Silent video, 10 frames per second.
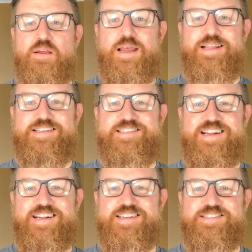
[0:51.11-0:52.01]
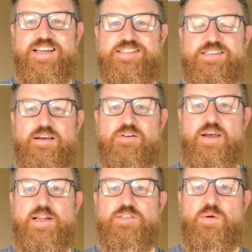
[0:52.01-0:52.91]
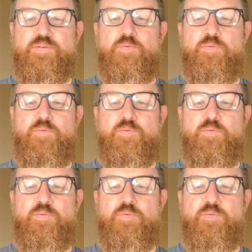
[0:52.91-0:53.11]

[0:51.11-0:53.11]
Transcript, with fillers: got this at an estate sale, and I sold